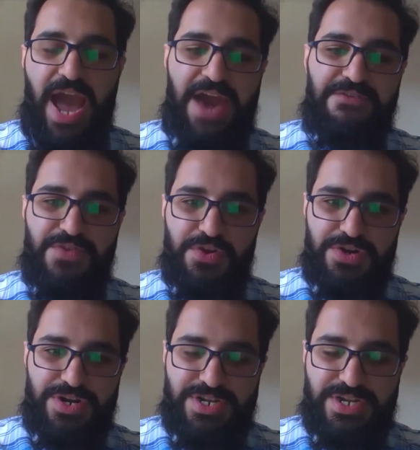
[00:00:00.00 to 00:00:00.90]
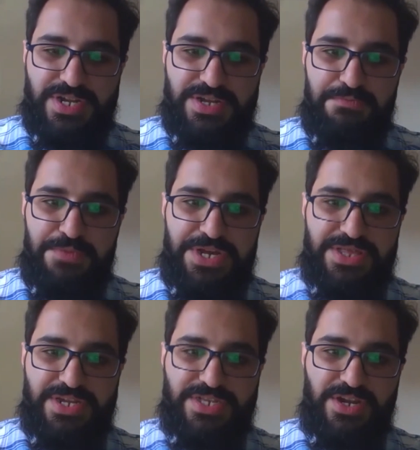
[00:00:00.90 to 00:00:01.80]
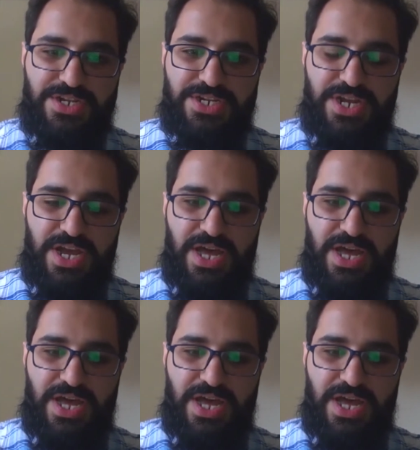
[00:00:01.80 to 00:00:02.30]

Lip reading: after building such